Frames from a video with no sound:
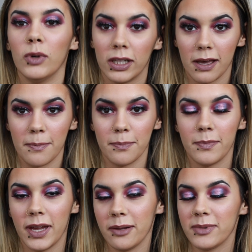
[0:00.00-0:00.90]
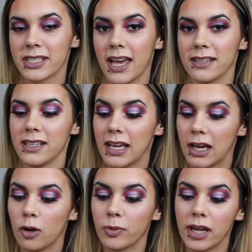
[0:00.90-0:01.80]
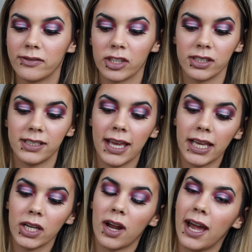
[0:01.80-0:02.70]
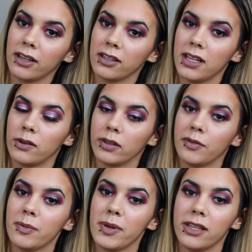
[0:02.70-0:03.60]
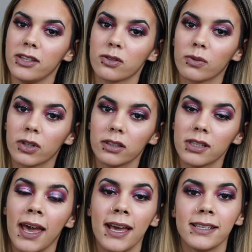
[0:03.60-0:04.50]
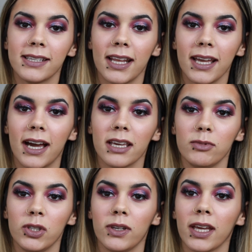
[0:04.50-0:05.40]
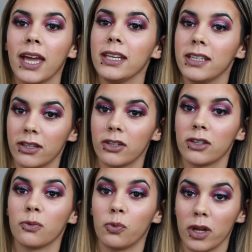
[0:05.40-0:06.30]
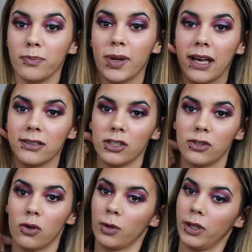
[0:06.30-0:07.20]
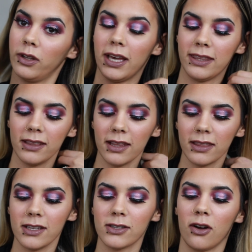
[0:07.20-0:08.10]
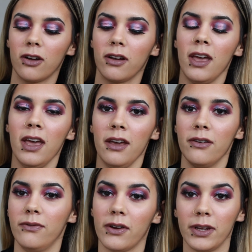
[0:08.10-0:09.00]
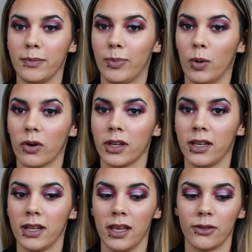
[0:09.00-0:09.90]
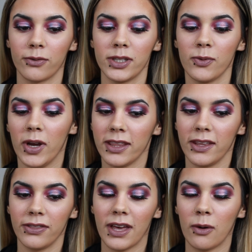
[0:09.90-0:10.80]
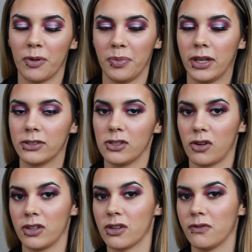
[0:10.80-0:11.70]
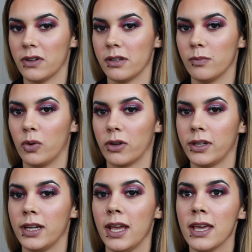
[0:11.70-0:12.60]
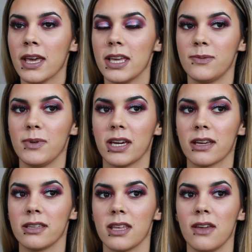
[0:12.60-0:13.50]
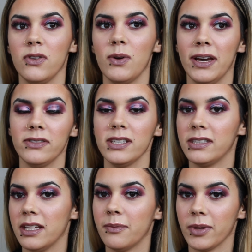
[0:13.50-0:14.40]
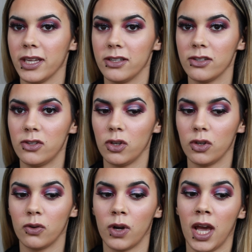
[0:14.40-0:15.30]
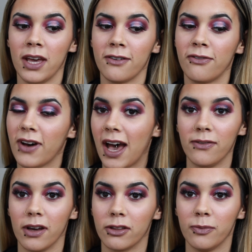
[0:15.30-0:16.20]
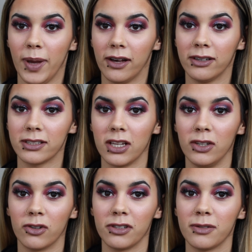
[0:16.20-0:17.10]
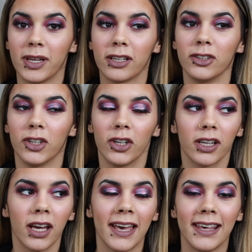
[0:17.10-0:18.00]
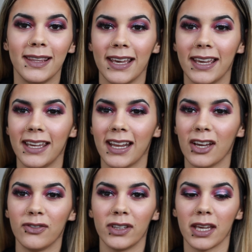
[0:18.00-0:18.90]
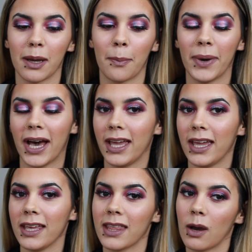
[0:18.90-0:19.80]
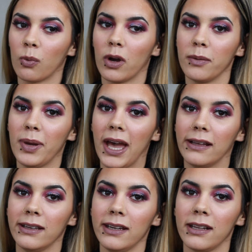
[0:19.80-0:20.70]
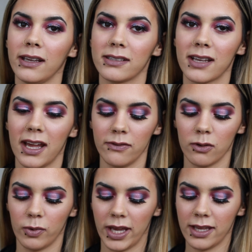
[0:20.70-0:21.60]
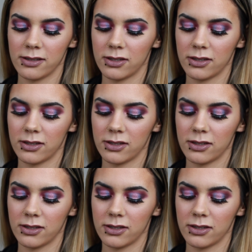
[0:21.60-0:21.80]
Welcome. My name is Cassie. I hope you're having a good day or had a good day wherever you may be in this world. Today I am doing another one palette tutorial. I think that these are very important, and the reason why I think that one palette tutorials are very important is because if you have to dip into 5 other palettes in order to make a look, then I feel like buying that one palette is kind of a waste.